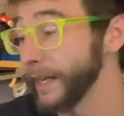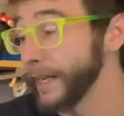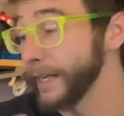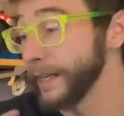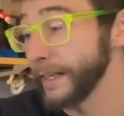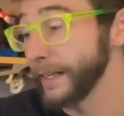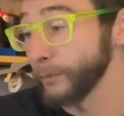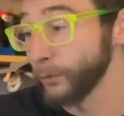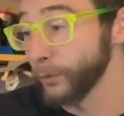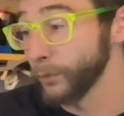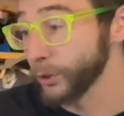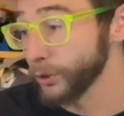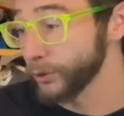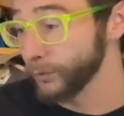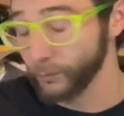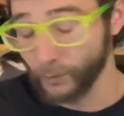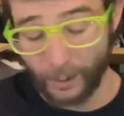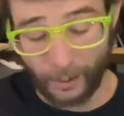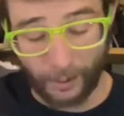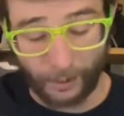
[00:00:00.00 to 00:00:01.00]
And it
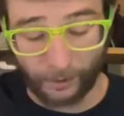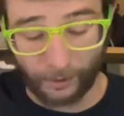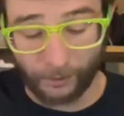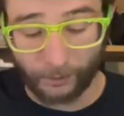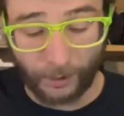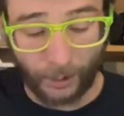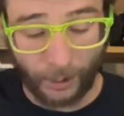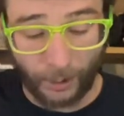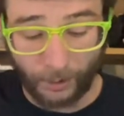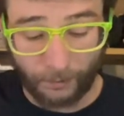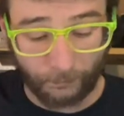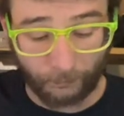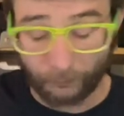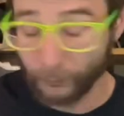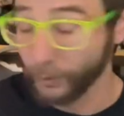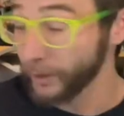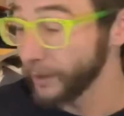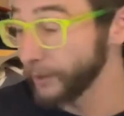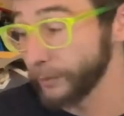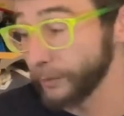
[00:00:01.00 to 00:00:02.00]
works
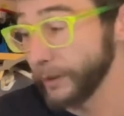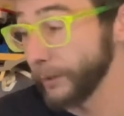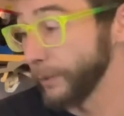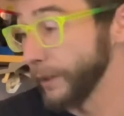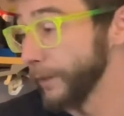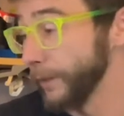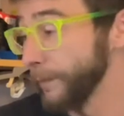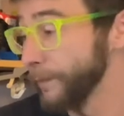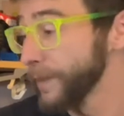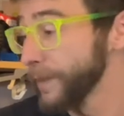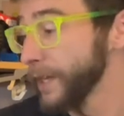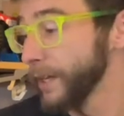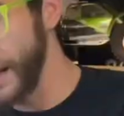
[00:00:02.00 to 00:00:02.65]
really, really well.